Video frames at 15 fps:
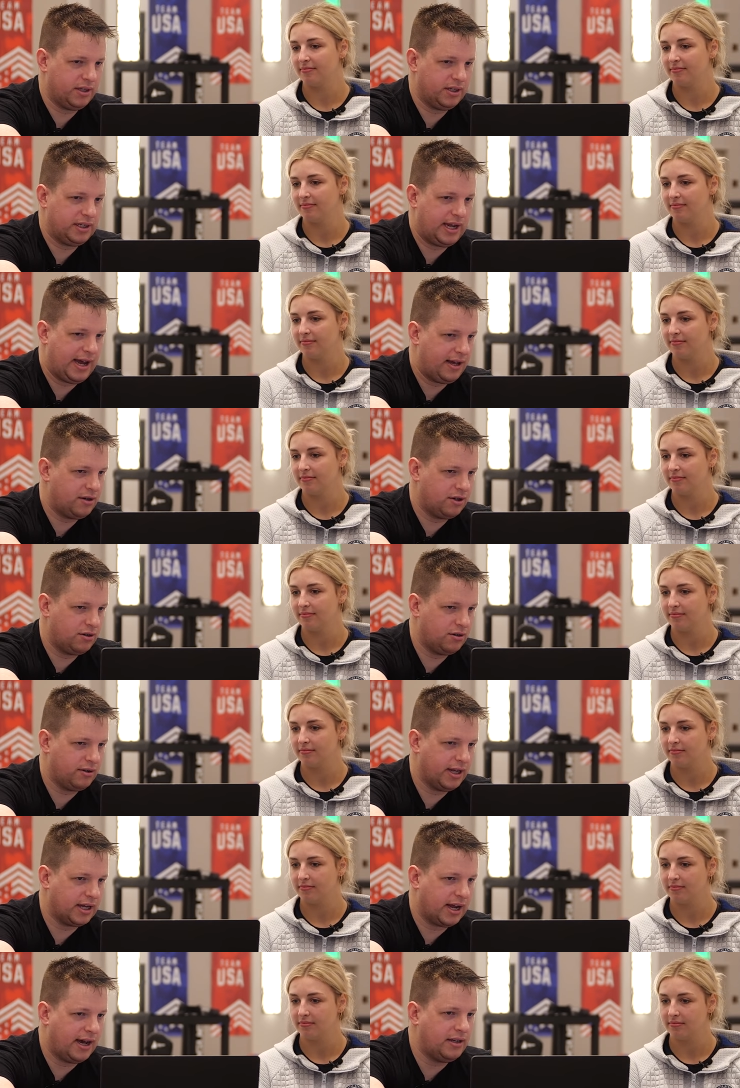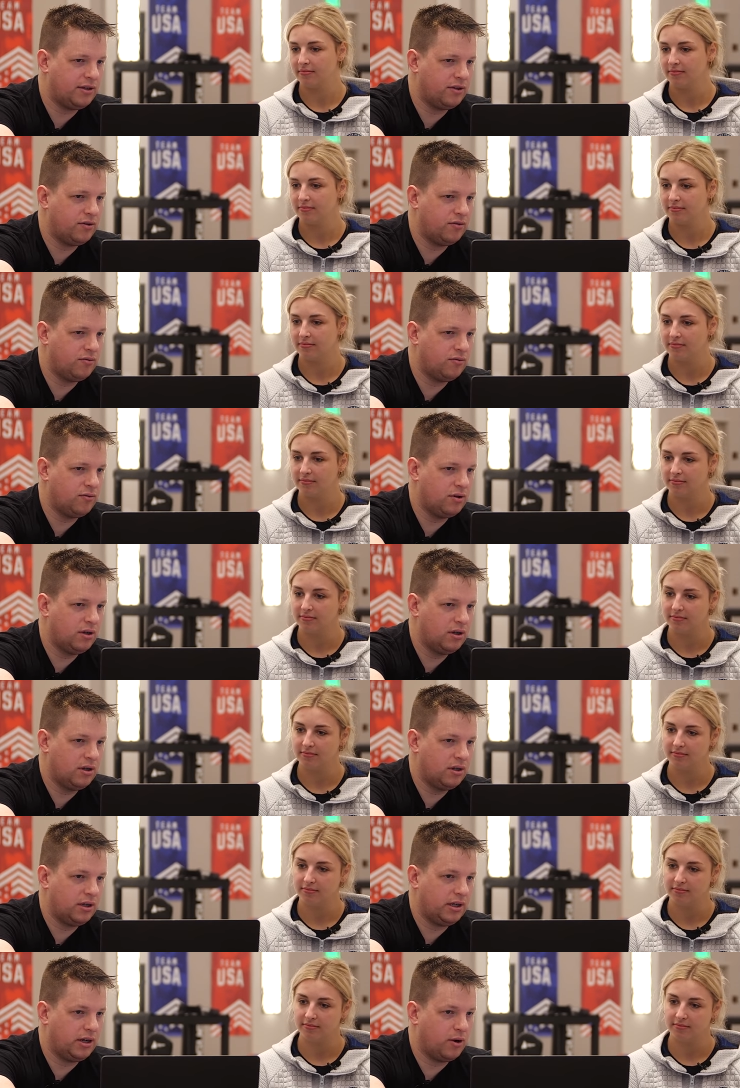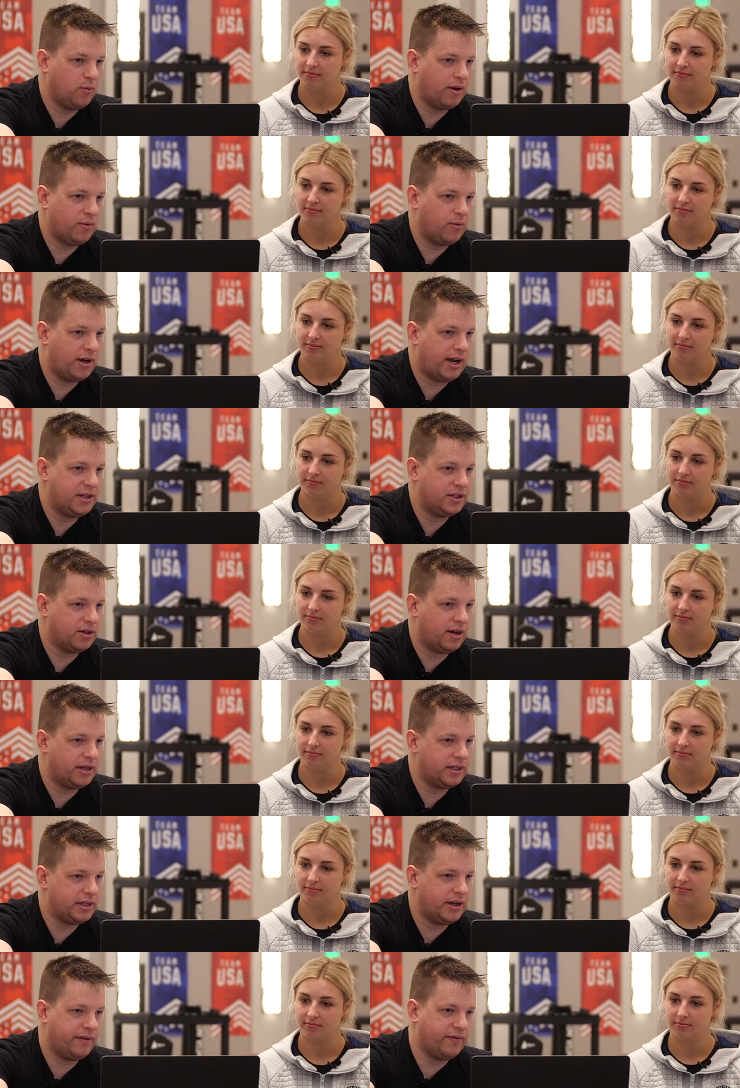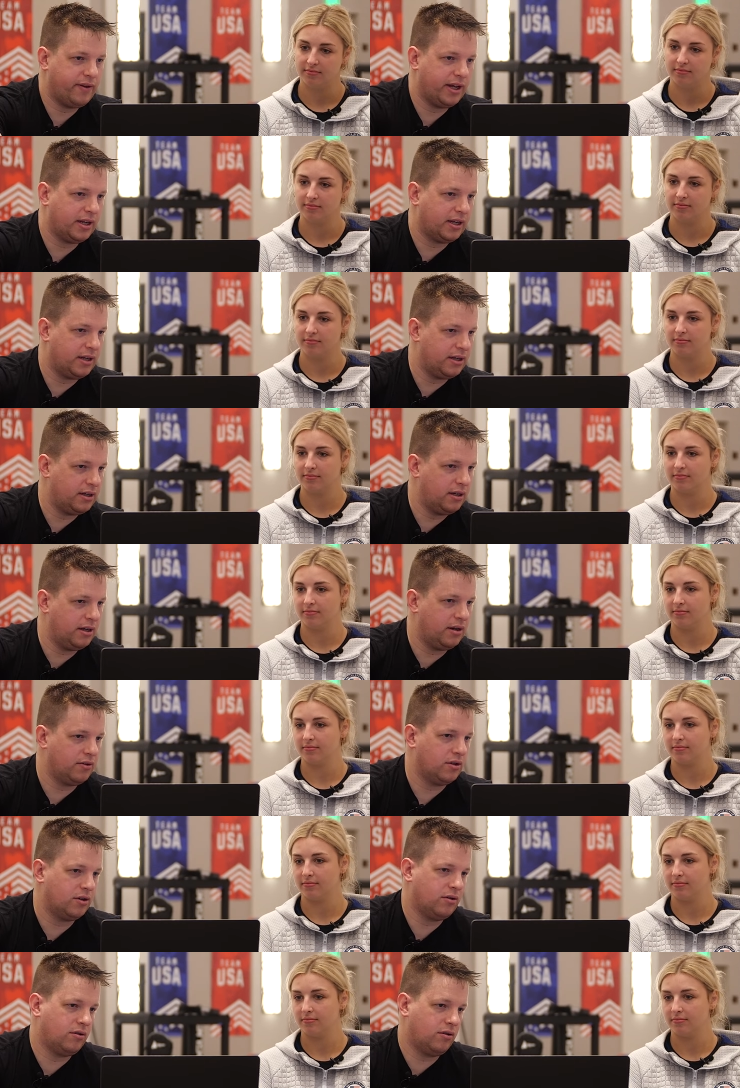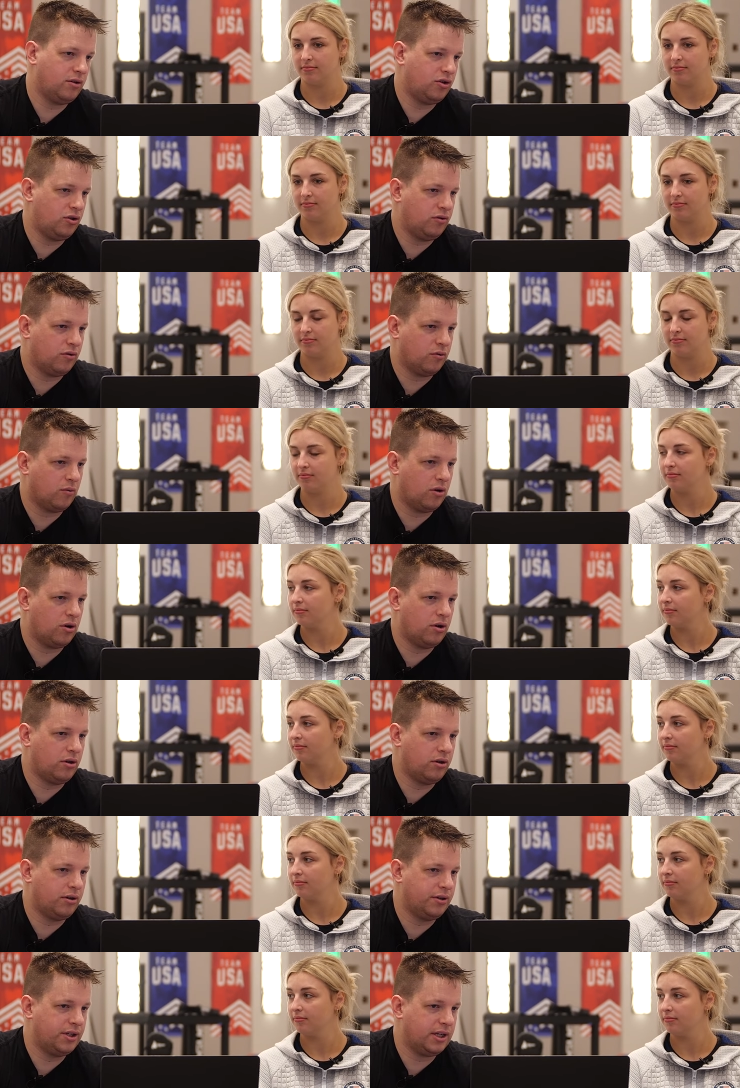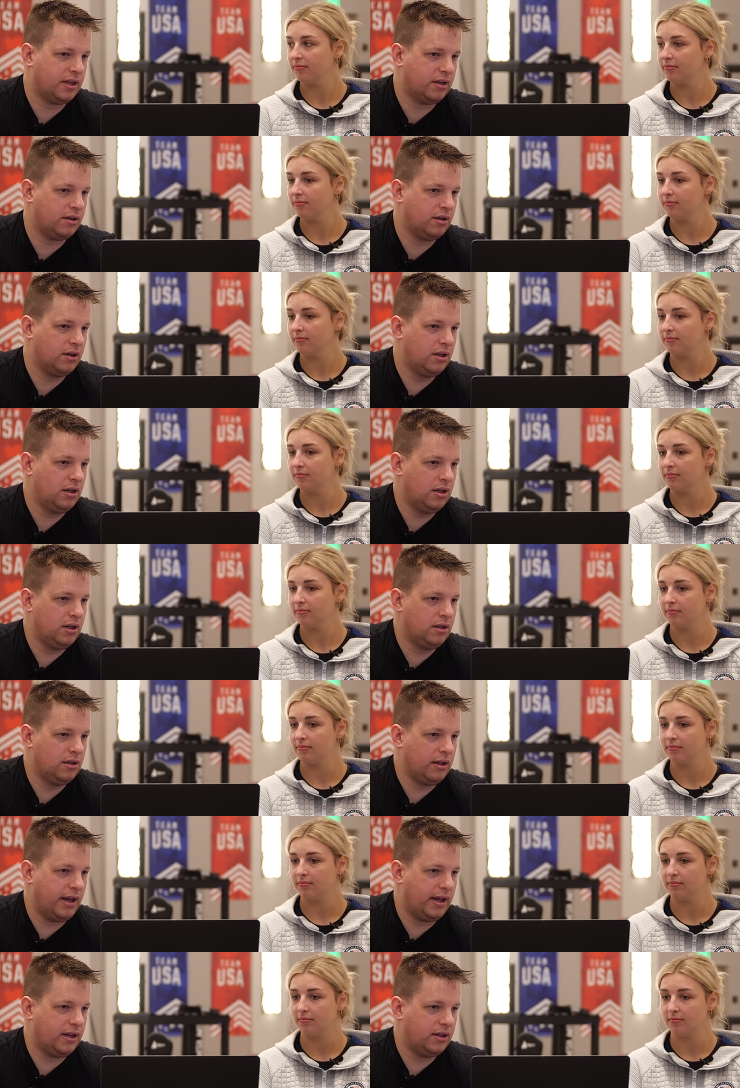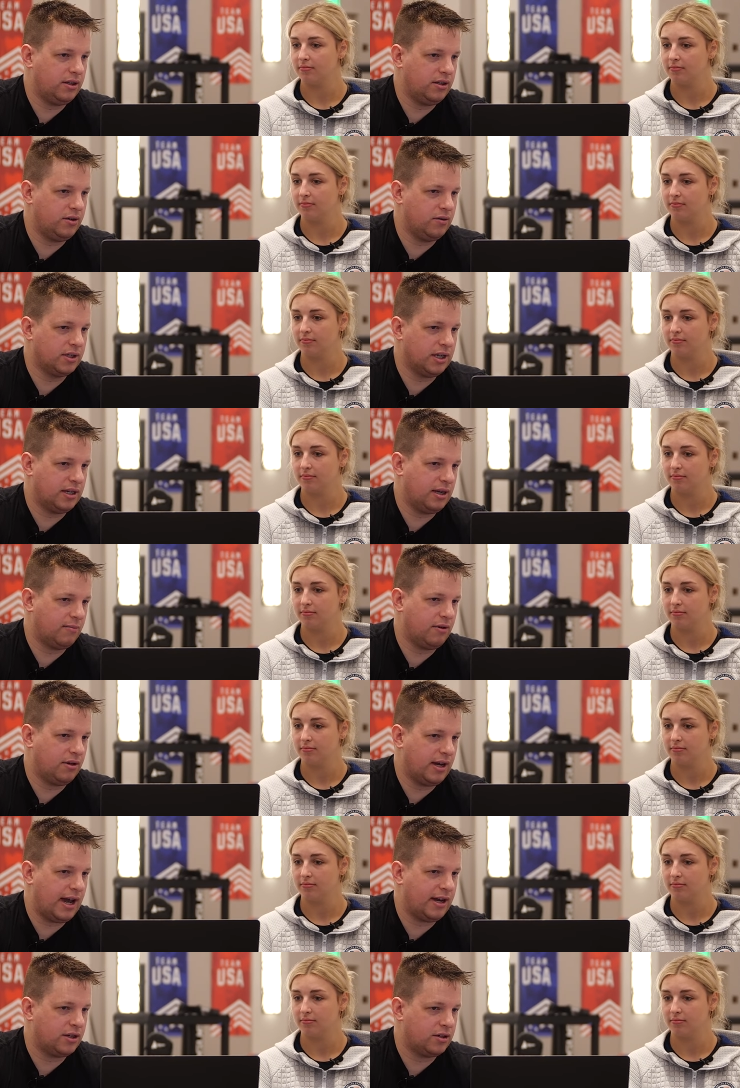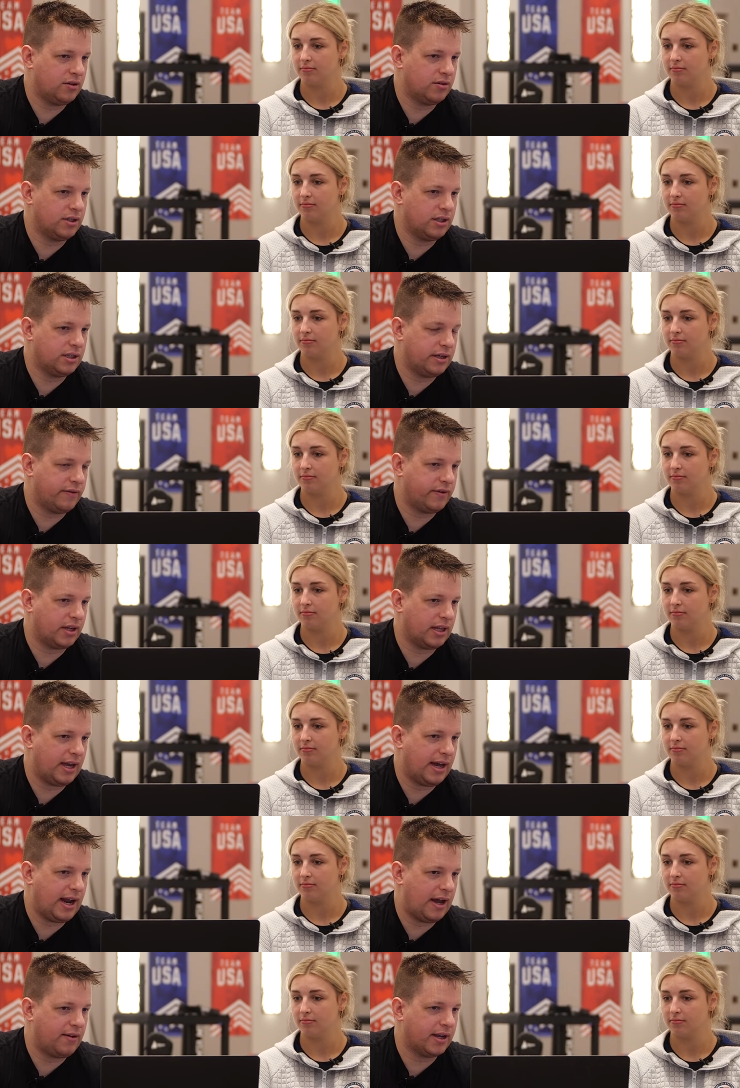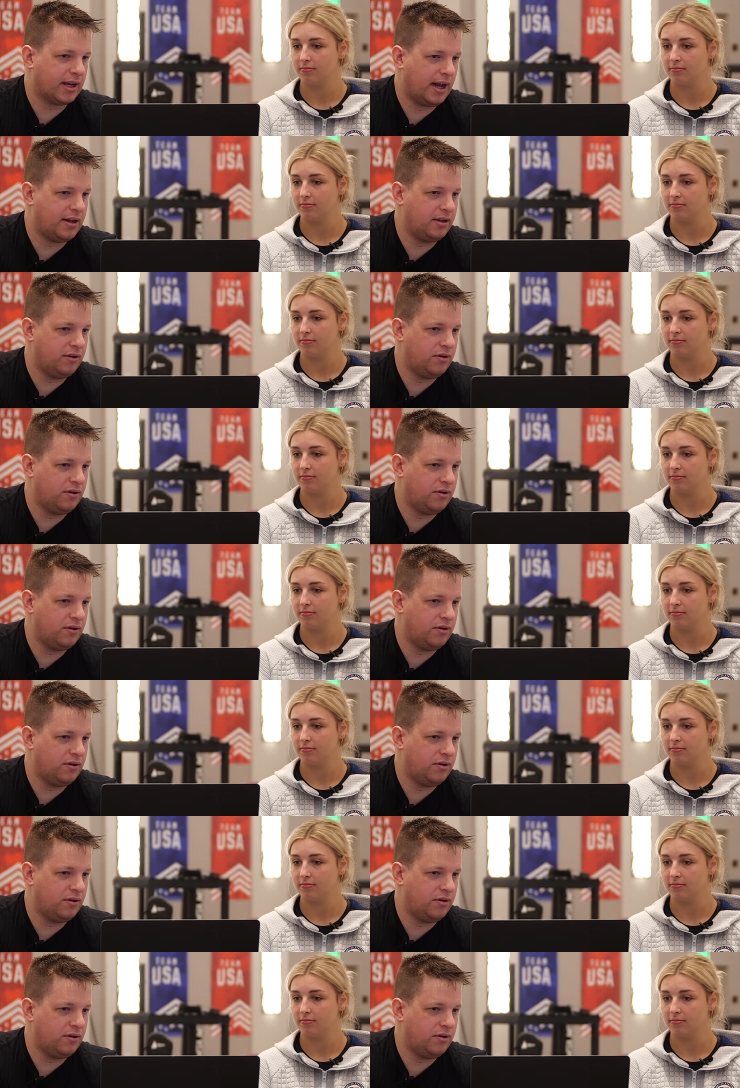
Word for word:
Speaker 1: the snatch. Like I knew, you know, when when I saw stuff like at you know Junior Worlds and at U S A W Nationals and stuff like that, I like I